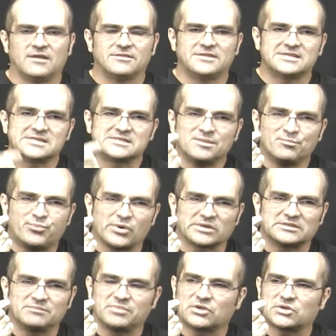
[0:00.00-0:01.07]
This is
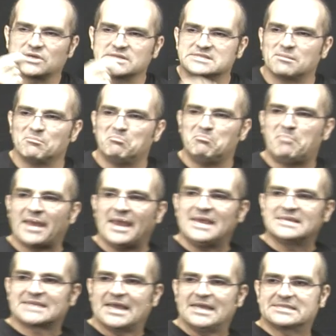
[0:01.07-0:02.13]
important because
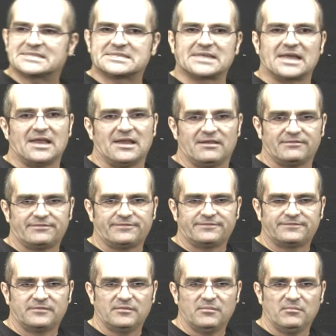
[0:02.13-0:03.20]
beta
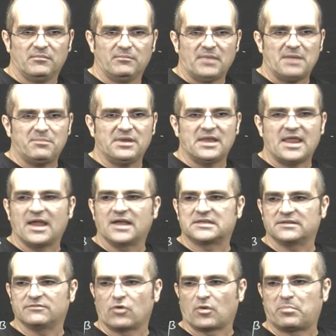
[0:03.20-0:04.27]
itself may be
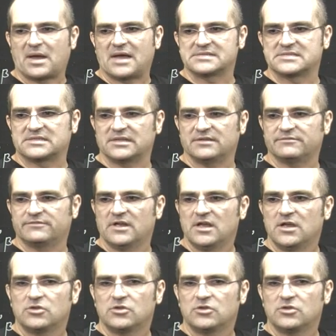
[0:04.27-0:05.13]
negative or positive.